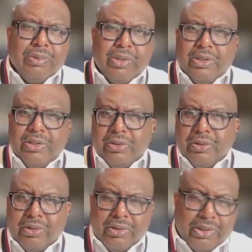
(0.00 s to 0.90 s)
Whether
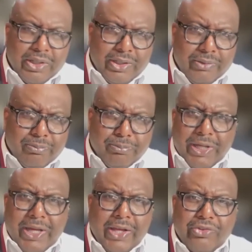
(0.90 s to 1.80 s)
you're a
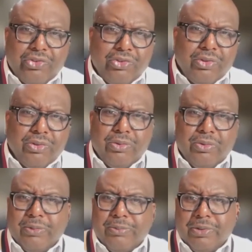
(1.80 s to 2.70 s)
pastor
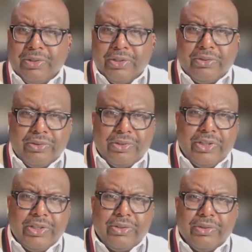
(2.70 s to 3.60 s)
or a political
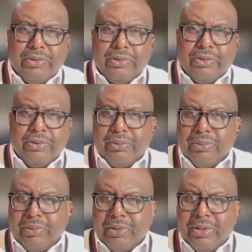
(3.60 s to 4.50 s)
leader
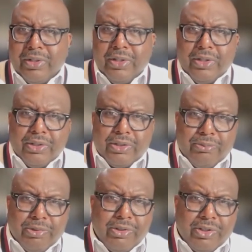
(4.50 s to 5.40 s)
or
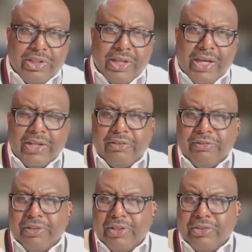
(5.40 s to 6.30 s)
community
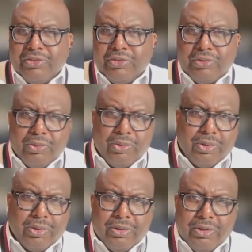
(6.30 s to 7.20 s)
activist
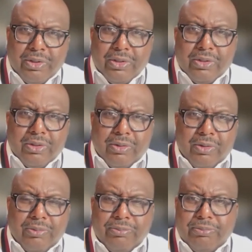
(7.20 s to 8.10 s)
or
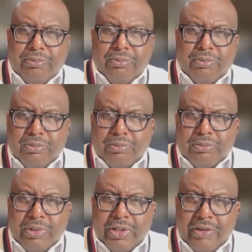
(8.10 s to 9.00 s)

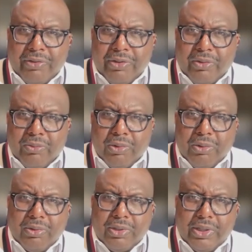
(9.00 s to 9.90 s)
whatever your
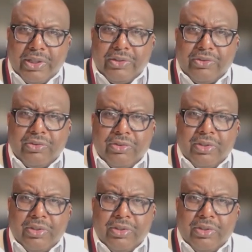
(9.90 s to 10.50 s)
role is,